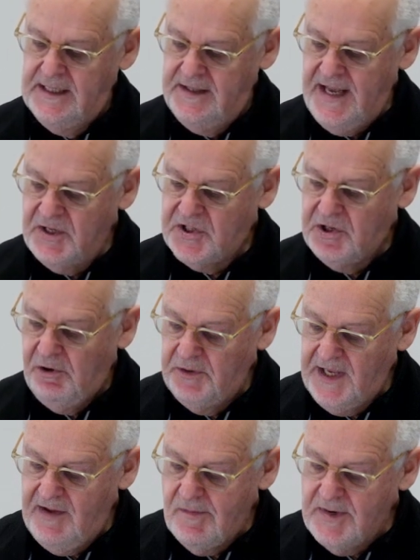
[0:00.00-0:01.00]
Then Saul
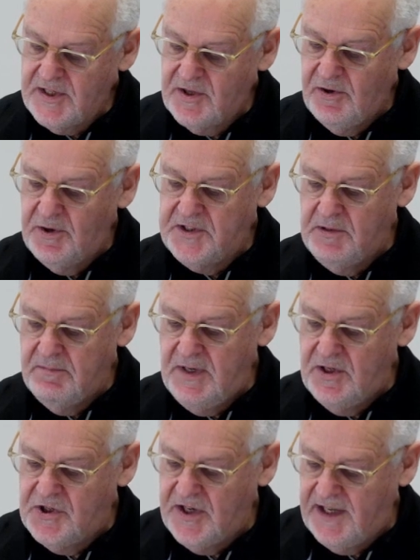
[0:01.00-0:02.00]
gave him his daughter
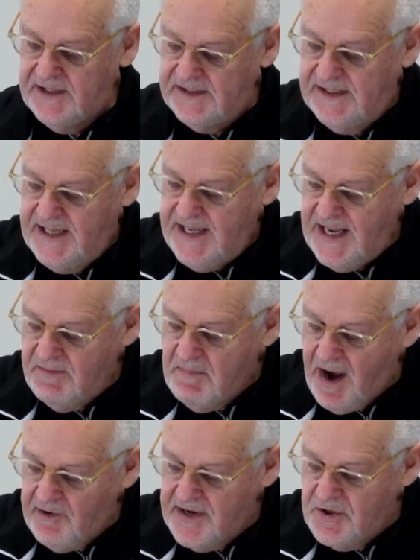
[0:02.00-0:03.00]
Michal in
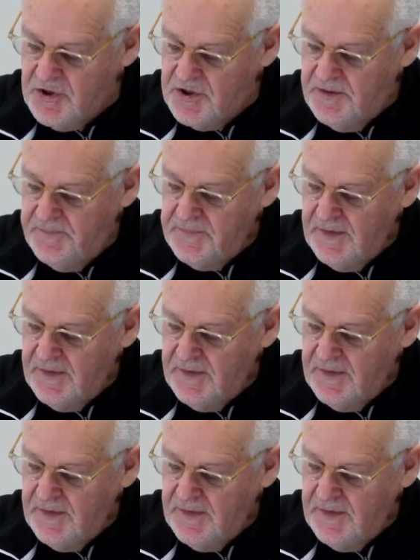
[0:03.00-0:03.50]
marriage.